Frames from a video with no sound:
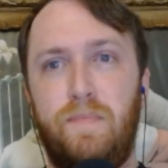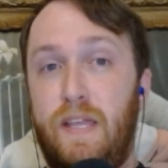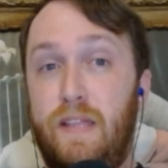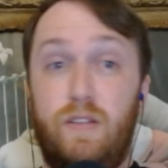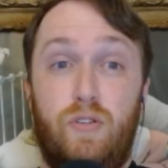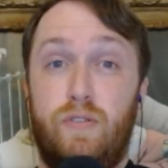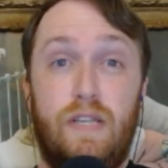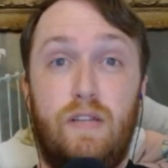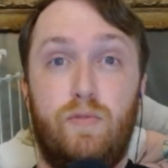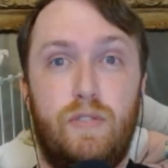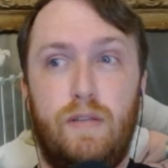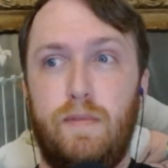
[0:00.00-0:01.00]
And it turns out it
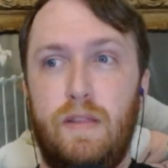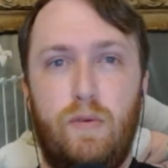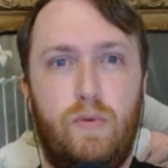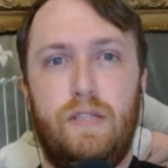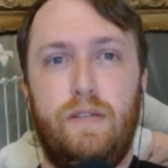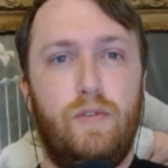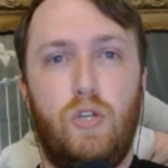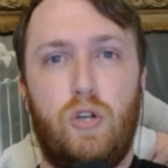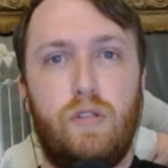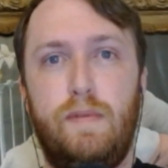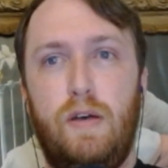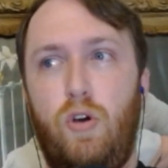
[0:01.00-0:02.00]
was something that wasn't even
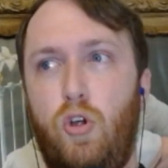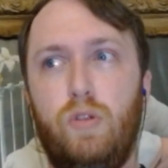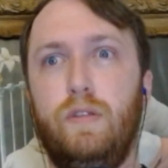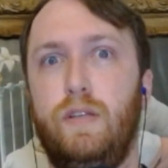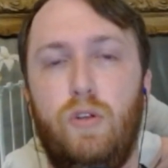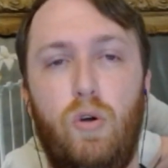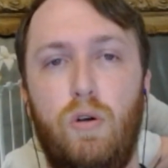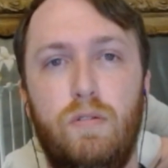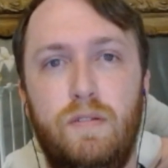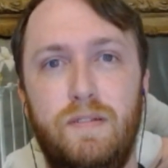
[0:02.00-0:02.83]
talked about hardly at all,